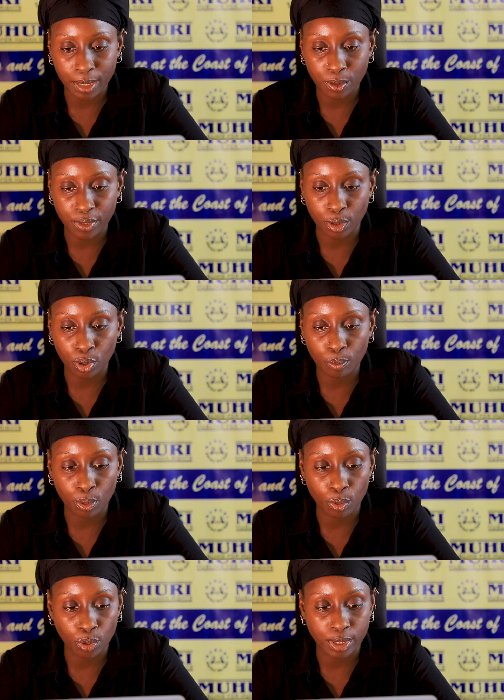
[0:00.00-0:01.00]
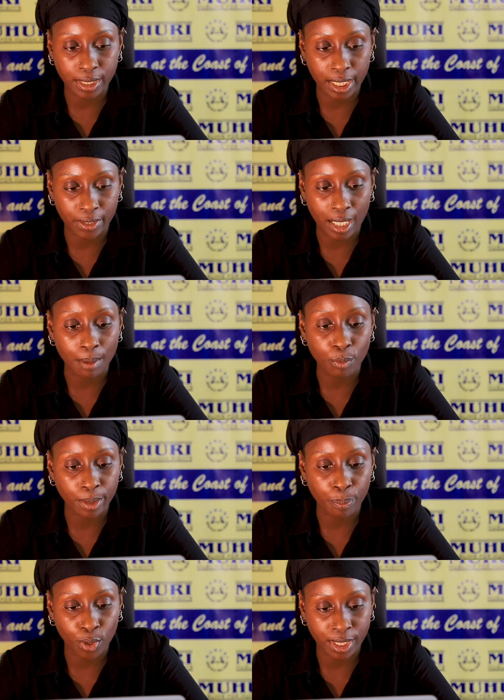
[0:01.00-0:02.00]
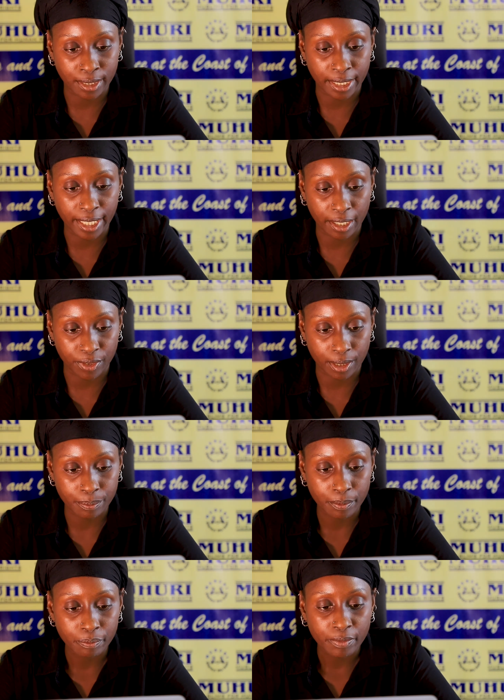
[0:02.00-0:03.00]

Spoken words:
part of the global war on terror are more important than ever.